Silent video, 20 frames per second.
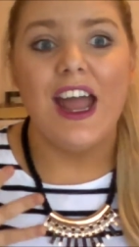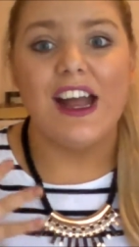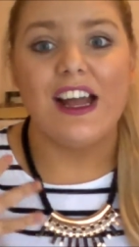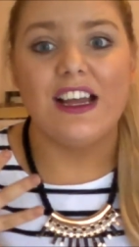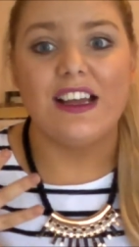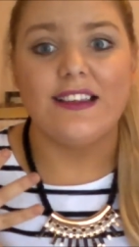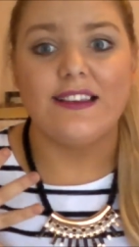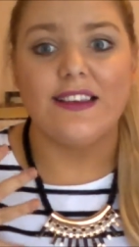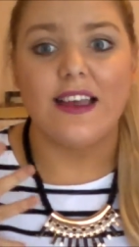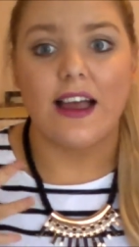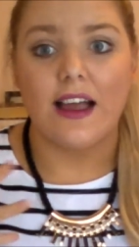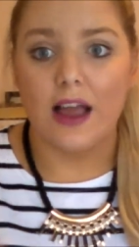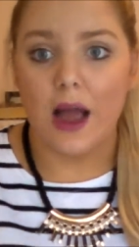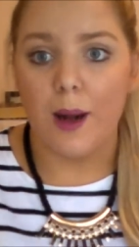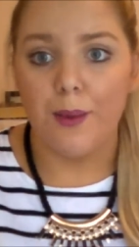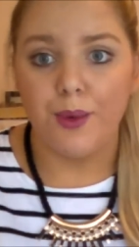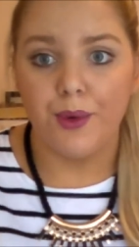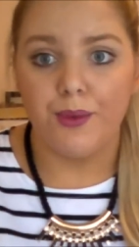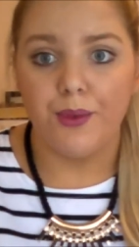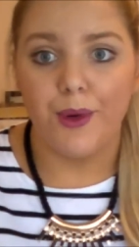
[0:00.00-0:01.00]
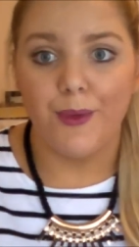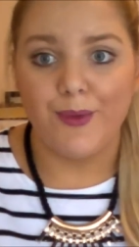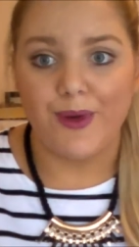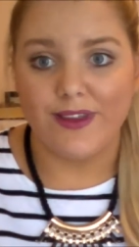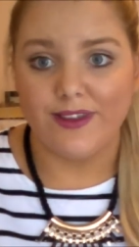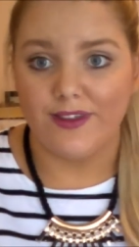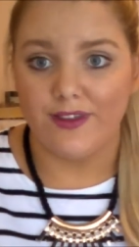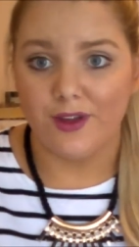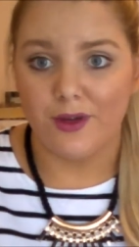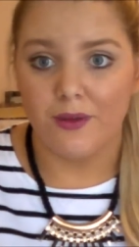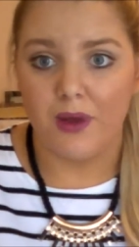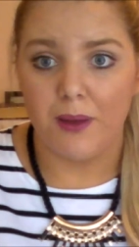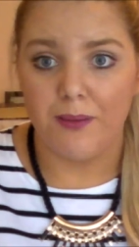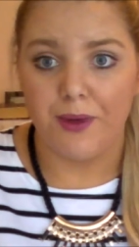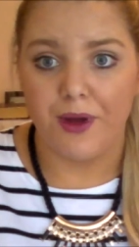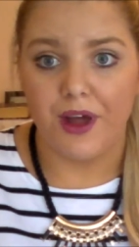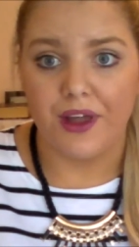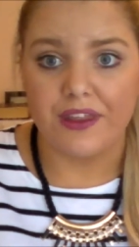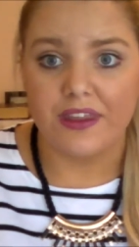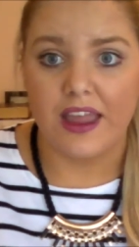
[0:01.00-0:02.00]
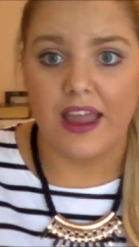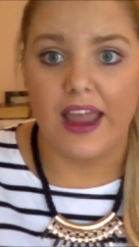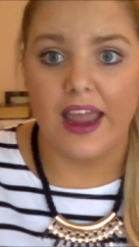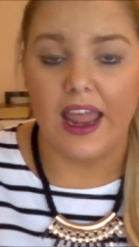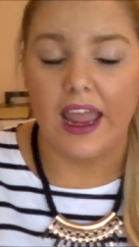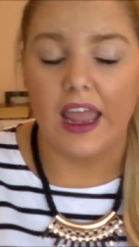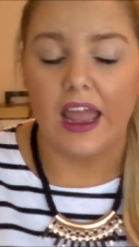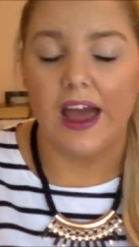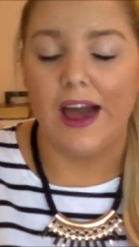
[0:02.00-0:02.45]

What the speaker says: It's a couple more months till my birthday.